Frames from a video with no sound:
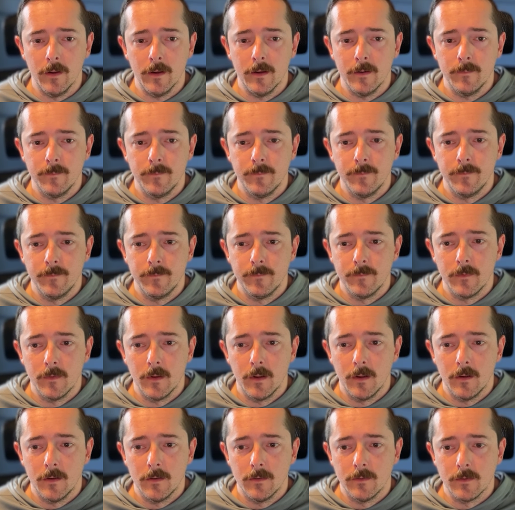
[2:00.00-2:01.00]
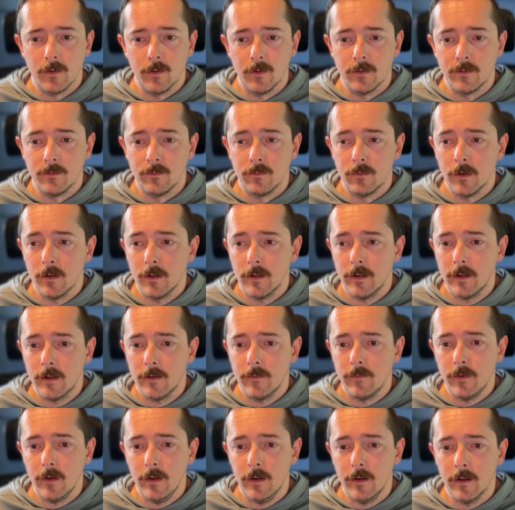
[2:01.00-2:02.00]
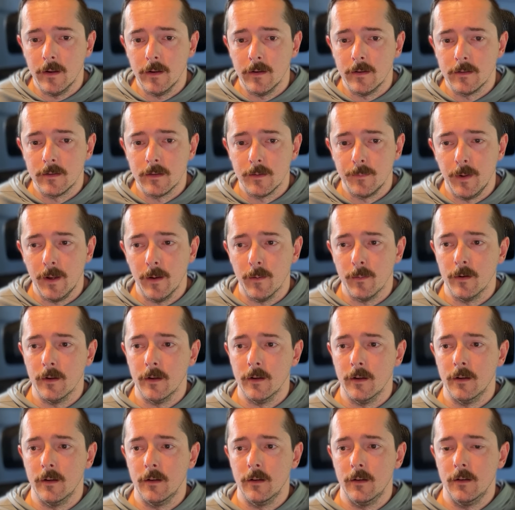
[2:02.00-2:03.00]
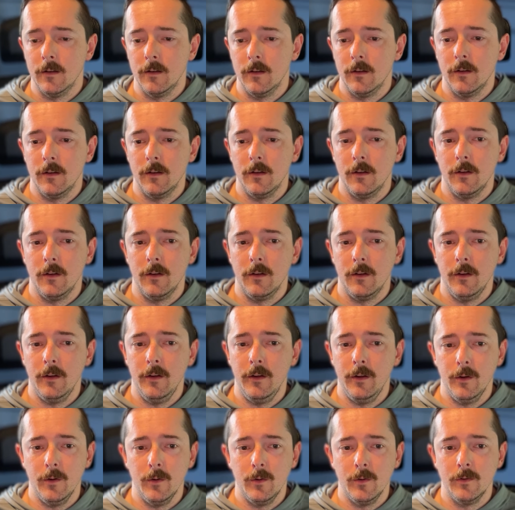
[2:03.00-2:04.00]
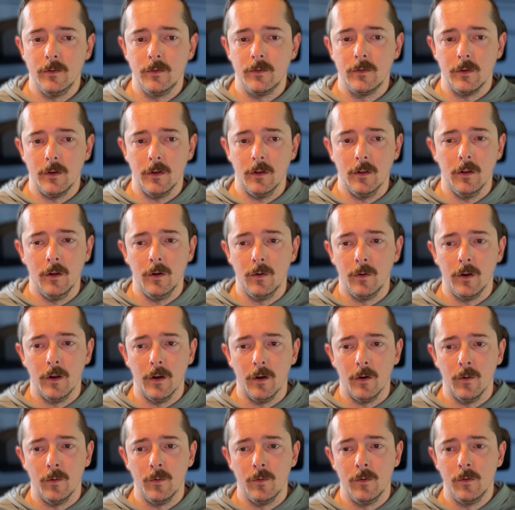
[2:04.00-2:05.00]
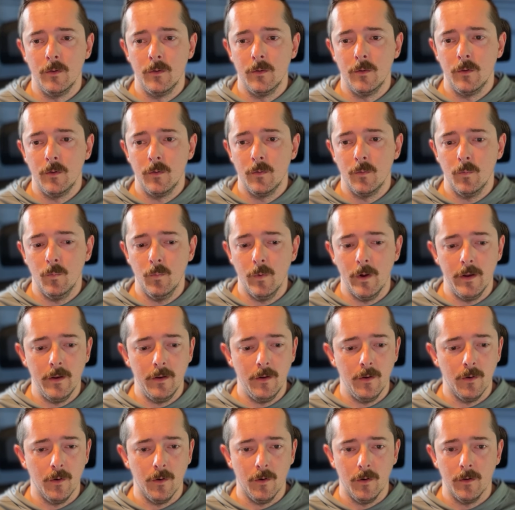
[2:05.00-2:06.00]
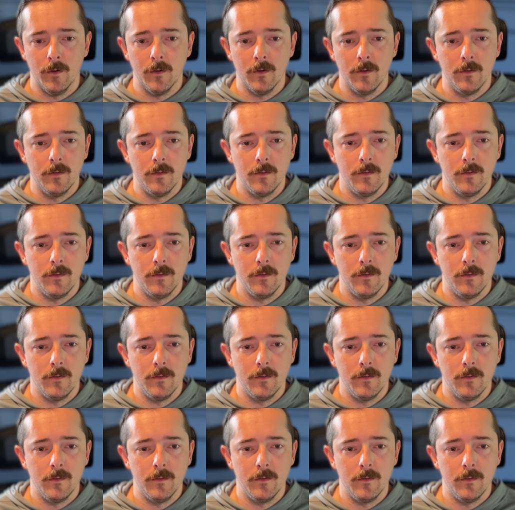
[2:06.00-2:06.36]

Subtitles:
it. So it's really convenient to be able to use a logo when you're,